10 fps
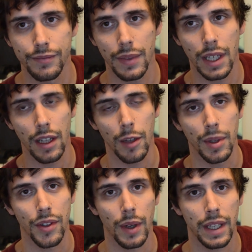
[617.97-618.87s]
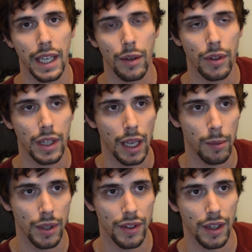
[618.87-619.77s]
the element so I can't really
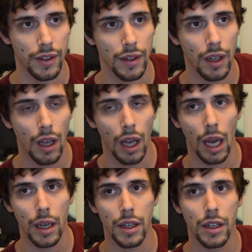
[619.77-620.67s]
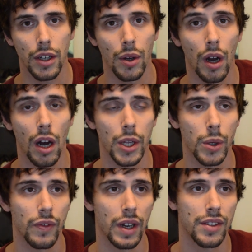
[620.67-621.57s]
A-B test I'm gonna go to
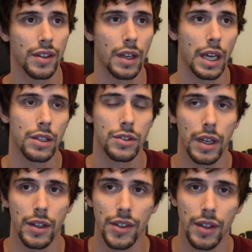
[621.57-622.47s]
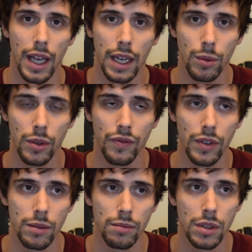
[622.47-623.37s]
audio advice tonight and try to snag one
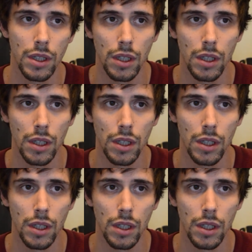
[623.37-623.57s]
from